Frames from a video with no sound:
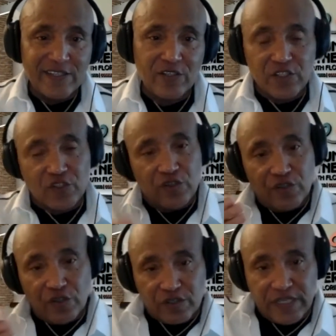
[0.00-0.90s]
So that you
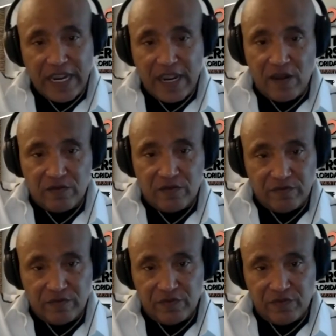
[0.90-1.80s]
look
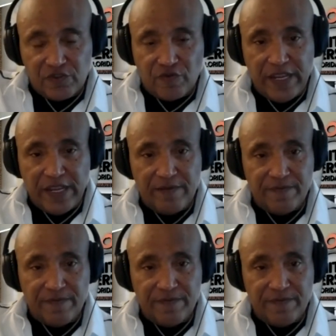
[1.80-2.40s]
downstream,